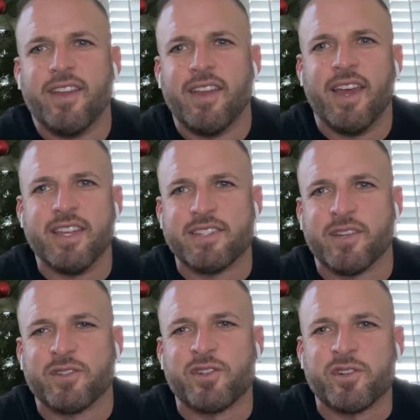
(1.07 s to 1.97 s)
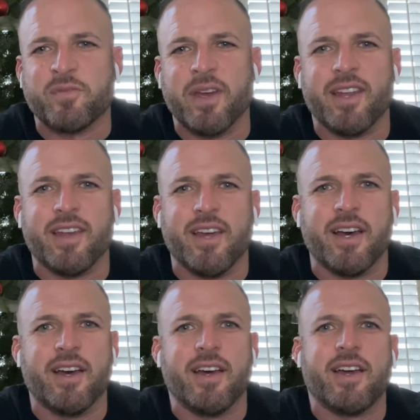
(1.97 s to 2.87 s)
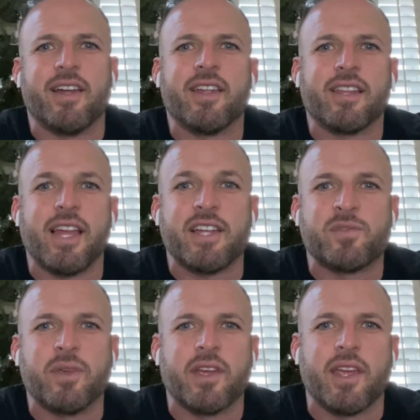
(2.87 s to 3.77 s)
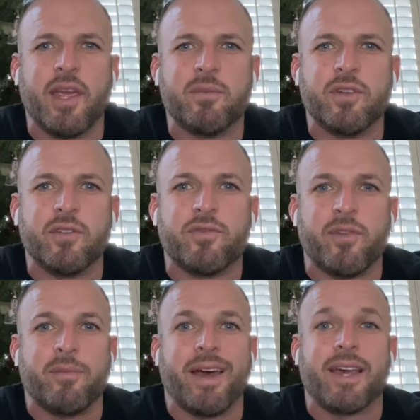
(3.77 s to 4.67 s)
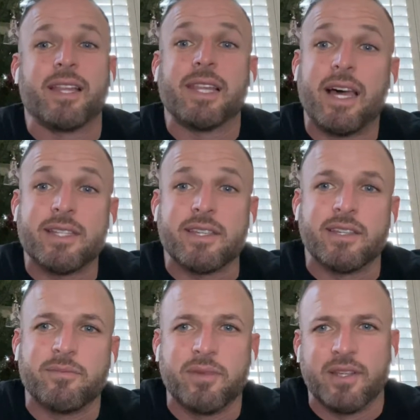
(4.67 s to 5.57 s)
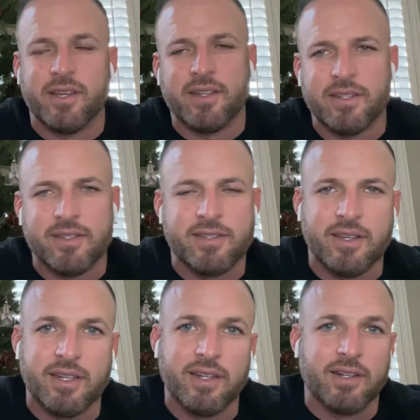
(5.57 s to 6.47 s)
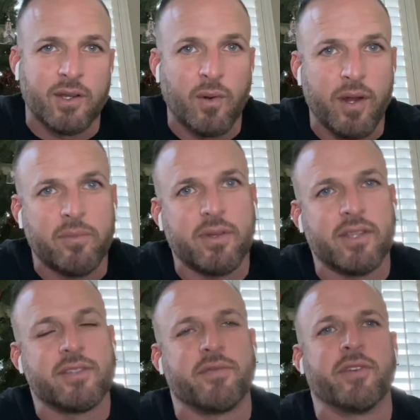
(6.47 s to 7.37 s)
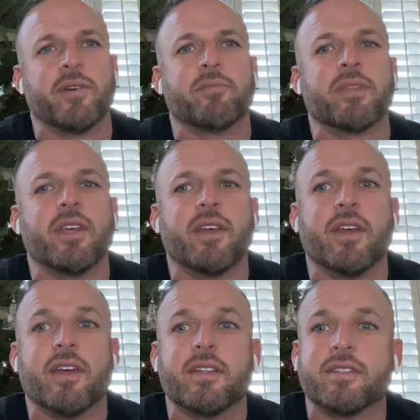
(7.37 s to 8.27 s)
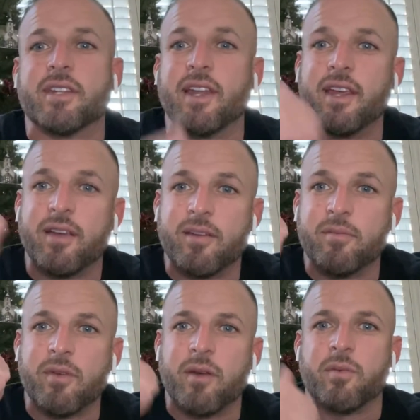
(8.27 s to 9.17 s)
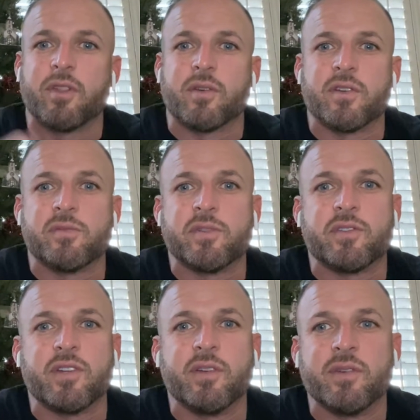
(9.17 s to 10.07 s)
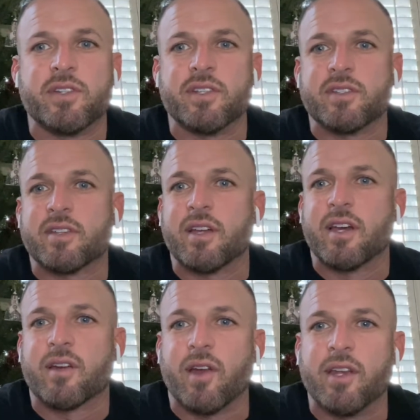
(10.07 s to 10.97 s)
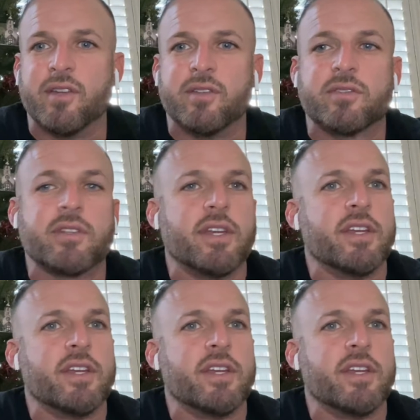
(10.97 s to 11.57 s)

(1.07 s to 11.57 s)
Hey, Sandals Churchmen. Last week I came to you from my closet because I needed a quiet place to film. Today I'm with the Christmas tree, which is great news.